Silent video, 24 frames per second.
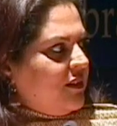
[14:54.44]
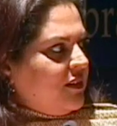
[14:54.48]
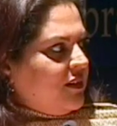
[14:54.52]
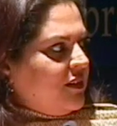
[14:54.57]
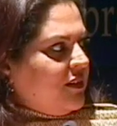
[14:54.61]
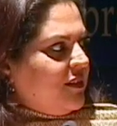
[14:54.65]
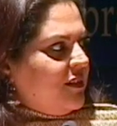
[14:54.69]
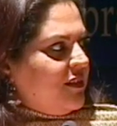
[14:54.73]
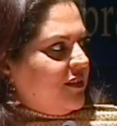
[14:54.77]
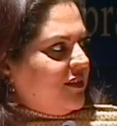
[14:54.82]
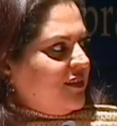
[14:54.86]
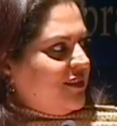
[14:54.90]

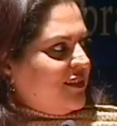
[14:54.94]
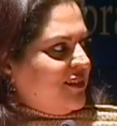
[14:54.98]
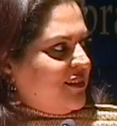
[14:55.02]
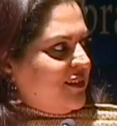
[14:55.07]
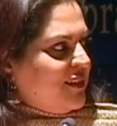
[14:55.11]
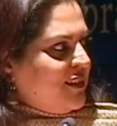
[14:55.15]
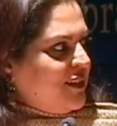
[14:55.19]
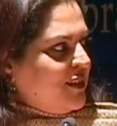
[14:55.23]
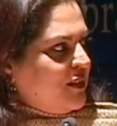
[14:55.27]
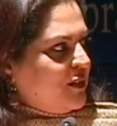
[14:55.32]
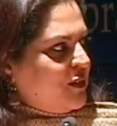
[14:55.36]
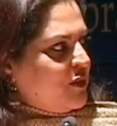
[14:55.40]

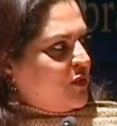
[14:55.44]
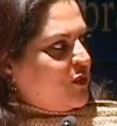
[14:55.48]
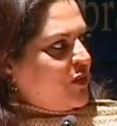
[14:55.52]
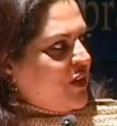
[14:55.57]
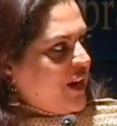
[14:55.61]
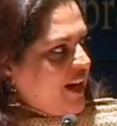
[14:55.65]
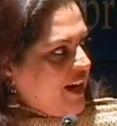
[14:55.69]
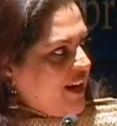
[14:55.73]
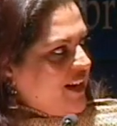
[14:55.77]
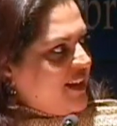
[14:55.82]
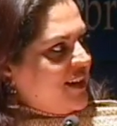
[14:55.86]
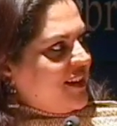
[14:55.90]
a
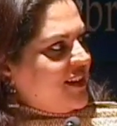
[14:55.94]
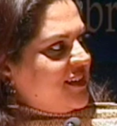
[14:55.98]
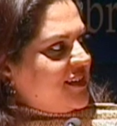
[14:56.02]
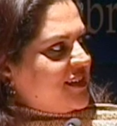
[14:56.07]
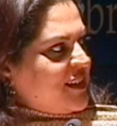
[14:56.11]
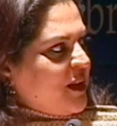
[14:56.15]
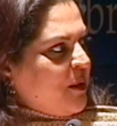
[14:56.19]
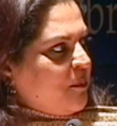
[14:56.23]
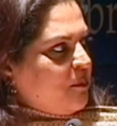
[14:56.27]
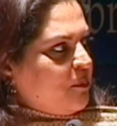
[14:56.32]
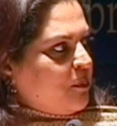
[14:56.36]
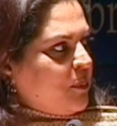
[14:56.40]
raid
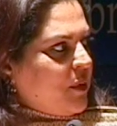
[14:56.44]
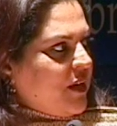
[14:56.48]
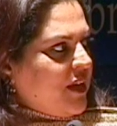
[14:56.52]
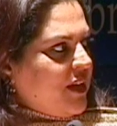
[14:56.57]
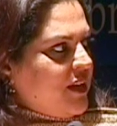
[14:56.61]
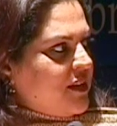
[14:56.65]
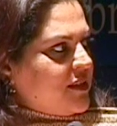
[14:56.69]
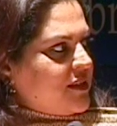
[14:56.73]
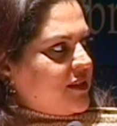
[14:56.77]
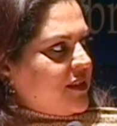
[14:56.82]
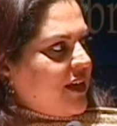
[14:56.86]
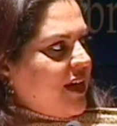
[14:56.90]
in some
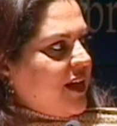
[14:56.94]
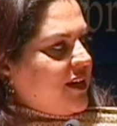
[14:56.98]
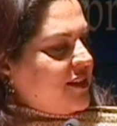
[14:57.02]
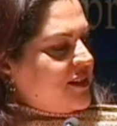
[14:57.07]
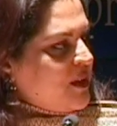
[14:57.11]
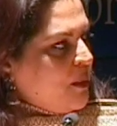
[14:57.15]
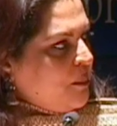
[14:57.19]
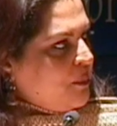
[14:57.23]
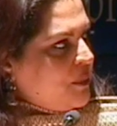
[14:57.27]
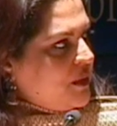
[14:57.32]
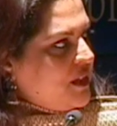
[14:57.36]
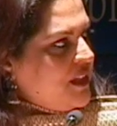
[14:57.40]
place and
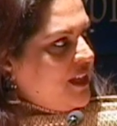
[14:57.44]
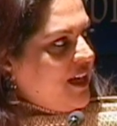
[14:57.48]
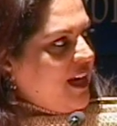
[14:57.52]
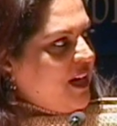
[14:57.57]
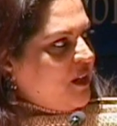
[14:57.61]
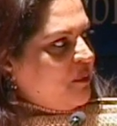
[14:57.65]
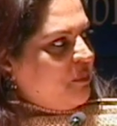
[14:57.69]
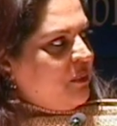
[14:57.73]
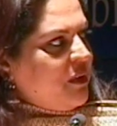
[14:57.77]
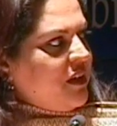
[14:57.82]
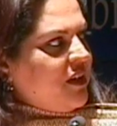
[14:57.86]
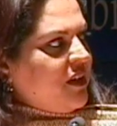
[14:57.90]
somebody
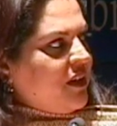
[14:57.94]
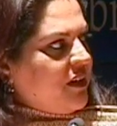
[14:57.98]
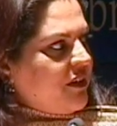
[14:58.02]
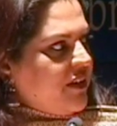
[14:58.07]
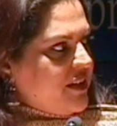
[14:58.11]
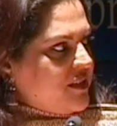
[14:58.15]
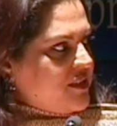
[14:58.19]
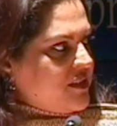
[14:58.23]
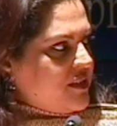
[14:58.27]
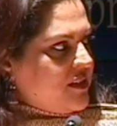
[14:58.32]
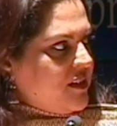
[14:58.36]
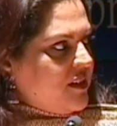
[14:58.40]
had been
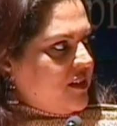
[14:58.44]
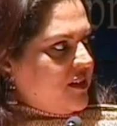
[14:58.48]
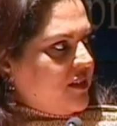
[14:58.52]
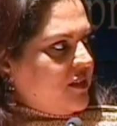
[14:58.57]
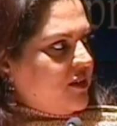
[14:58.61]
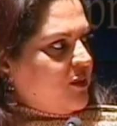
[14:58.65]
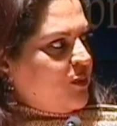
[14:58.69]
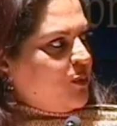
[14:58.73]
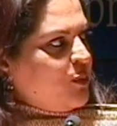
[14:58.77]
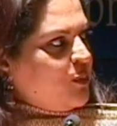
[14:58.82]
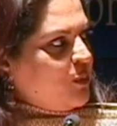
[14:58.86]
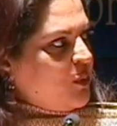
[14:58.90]

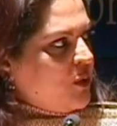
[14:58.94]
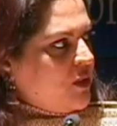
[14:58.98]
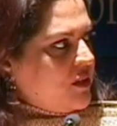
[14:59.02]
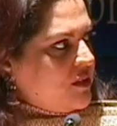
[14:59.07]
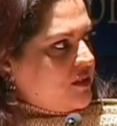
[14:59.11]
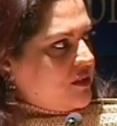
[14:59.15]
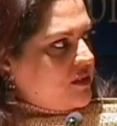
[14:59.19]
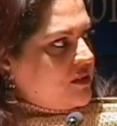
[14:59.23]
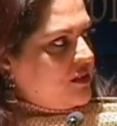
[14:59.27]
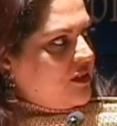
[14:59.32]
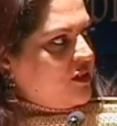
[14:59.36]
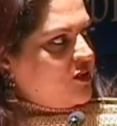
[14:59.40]
arrested who
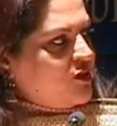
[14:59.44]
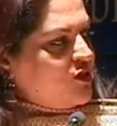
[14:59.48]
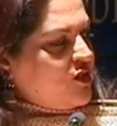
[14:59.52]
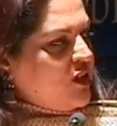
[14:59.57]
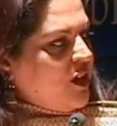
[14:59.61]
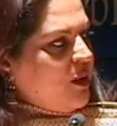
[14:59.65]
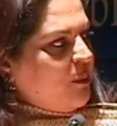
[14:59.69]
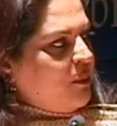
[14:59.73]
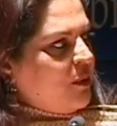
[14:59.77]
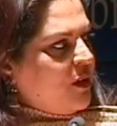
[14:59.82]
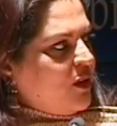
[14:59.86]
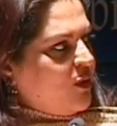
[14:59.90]
was the
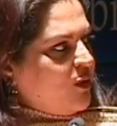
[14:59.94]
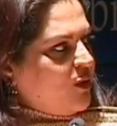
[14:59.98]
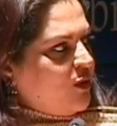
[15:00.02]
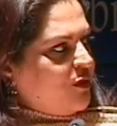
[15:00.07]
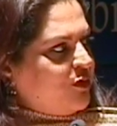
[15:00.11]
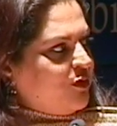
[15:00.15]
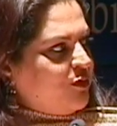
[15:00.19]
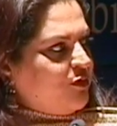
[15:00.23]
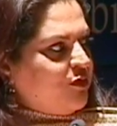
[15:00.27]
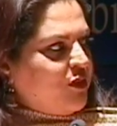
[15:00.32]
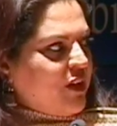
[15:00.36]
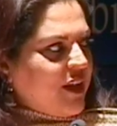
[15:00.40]
chairman
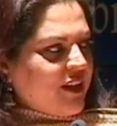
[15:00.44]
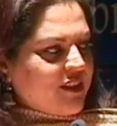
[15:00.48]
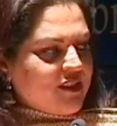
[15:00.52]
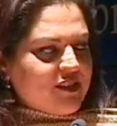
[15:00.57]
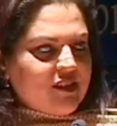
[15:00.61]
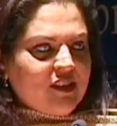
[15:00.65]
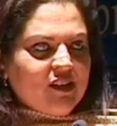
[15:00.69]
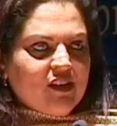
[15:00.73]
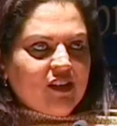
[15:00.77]
of Flex